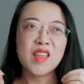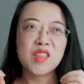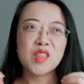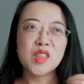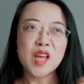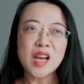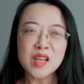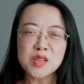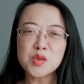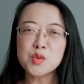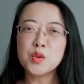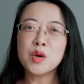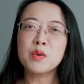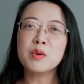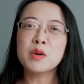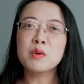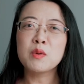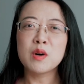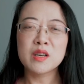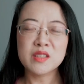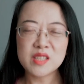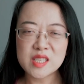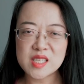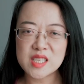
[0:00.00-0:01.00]
That's what we
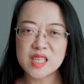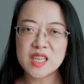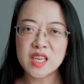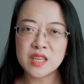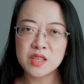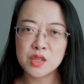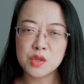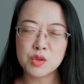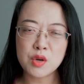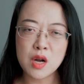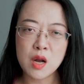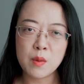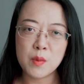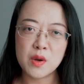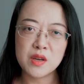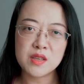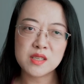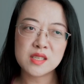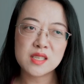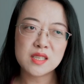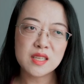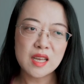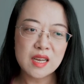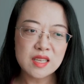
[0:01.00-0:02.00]
want to see in
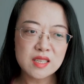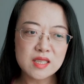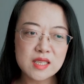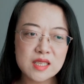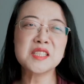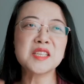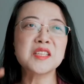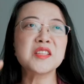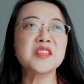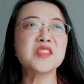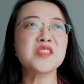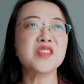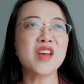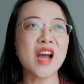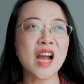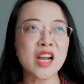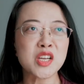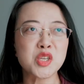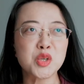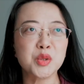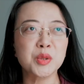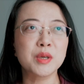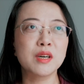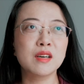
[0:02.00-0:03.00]
dramas. That's the
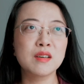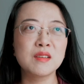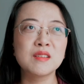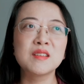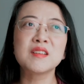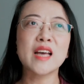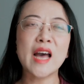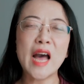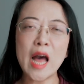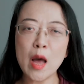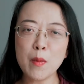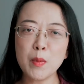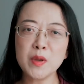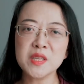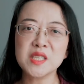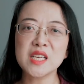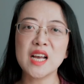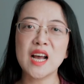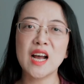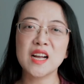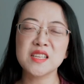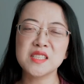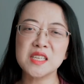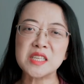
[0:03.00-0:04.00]
natural
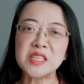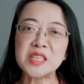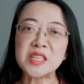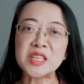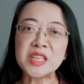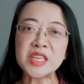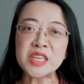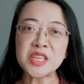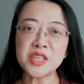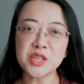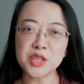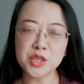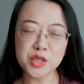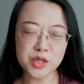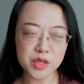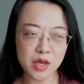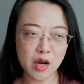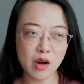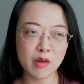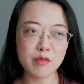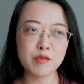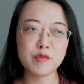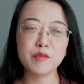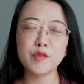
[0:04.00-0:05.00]
habitat and niche
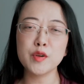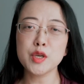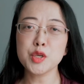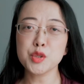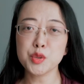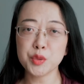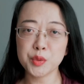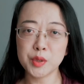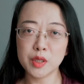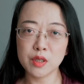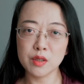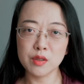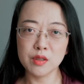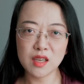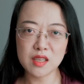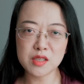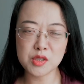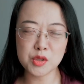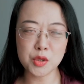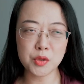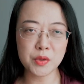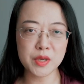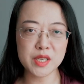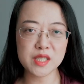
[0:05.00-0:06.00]
of visual
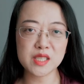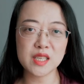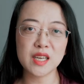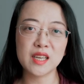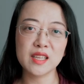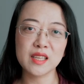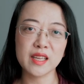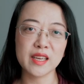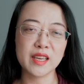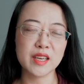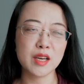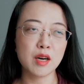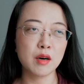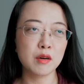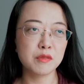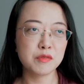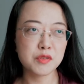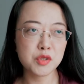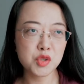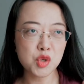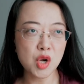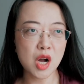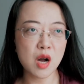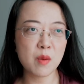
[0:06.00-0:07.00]
storytelling,
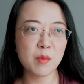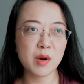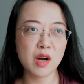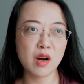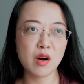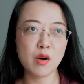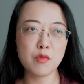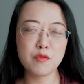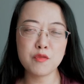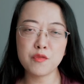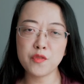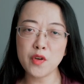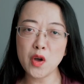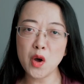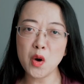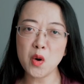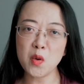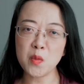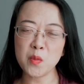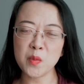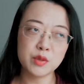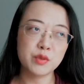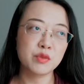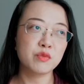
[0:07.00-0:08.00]
of drama, of
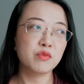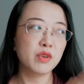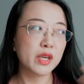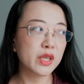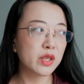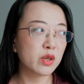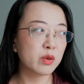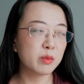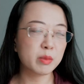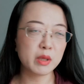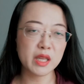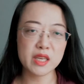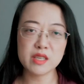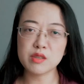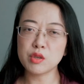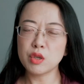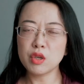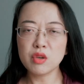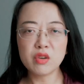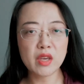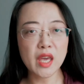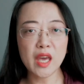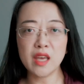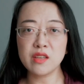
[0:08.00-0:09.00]
film. In radio plays,
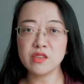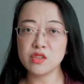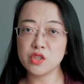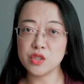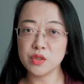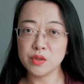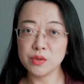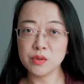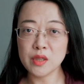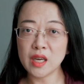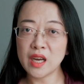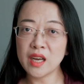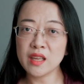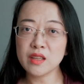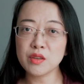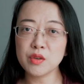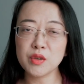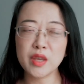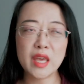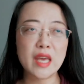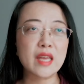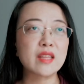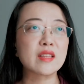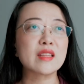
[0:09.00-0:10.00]
you can do that. You
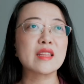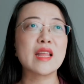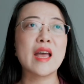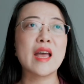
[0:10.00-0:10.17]
can't